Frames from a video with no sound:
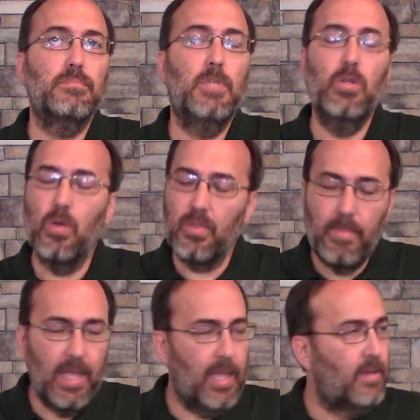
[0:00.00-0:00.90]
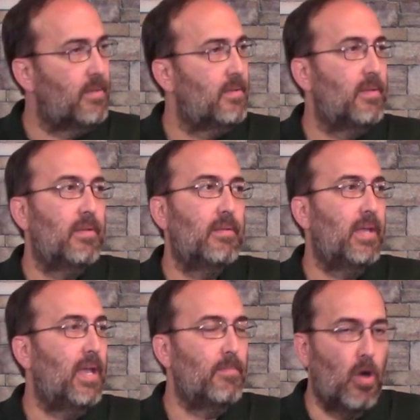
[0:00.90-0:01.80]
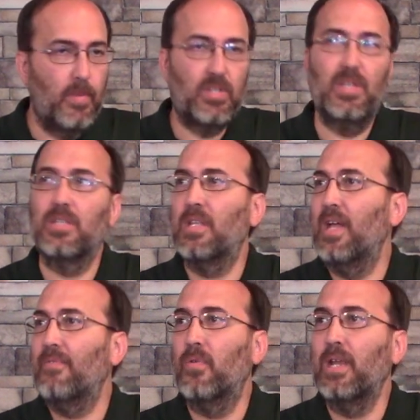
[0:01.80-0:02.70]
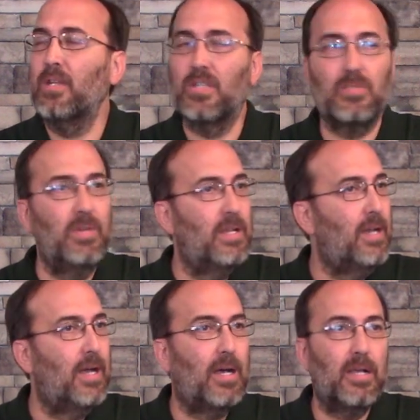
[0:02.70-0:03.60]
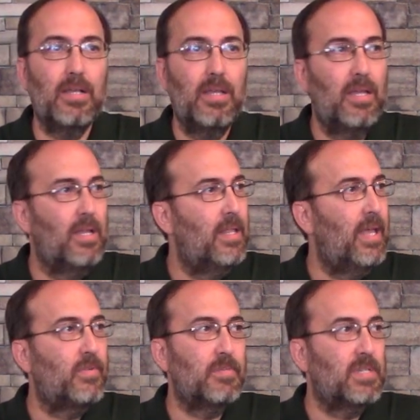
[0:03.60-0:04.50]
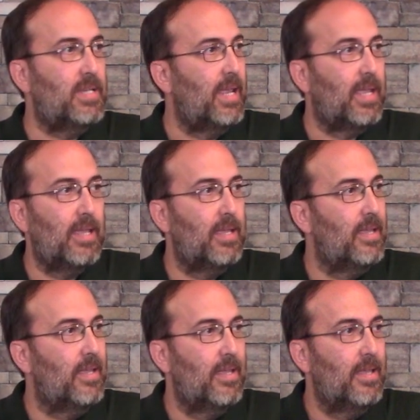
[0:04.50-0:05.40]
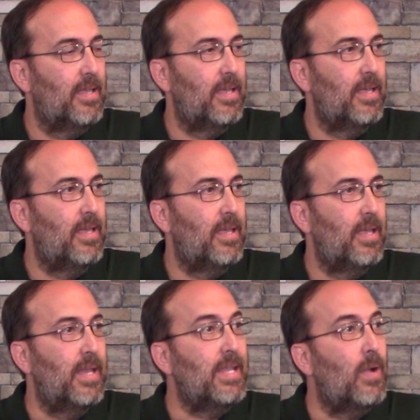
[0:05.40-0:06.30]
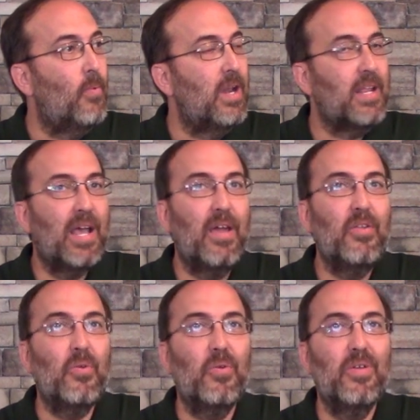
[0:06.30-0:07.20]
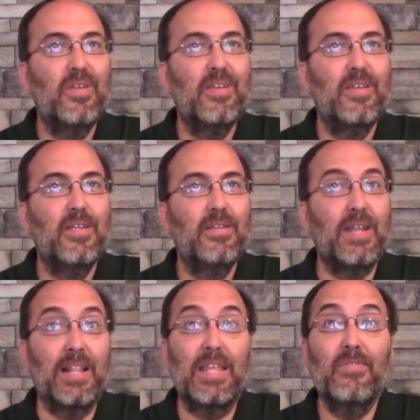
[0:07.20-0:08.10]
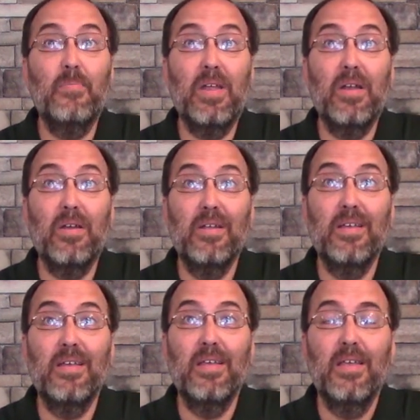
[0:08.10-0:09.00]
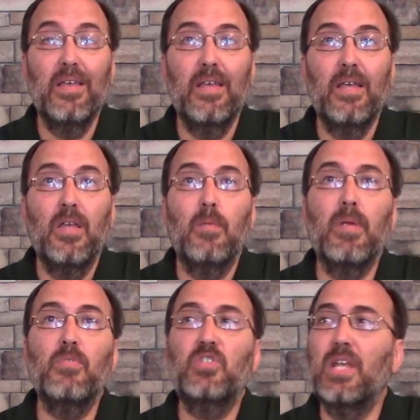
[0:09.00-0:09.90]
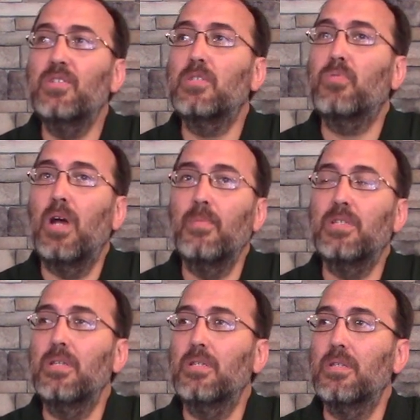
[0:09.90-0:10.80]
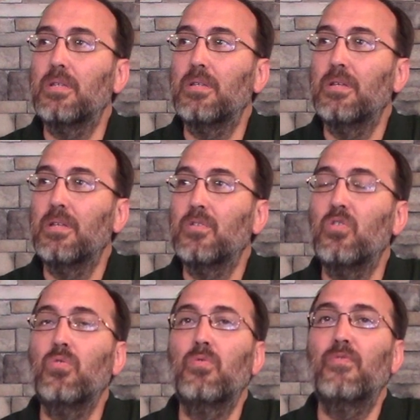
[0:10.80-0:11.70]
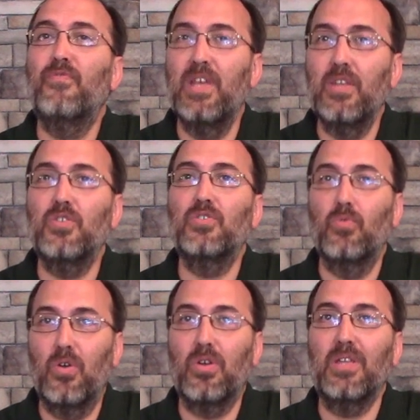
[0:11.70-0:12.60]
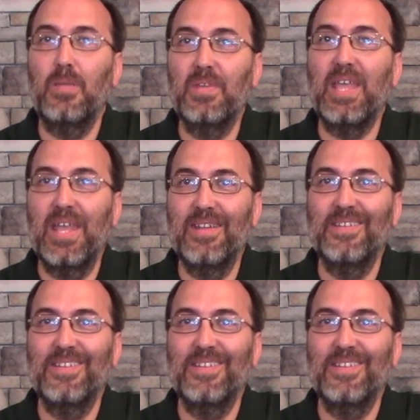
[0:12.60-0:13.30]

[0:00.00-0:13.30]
You know the man had moments in his life where he just went, ah, that was a mistake. And yet, what did God do? Did he leave him there? Remember Jesus' promises to finish the work he began?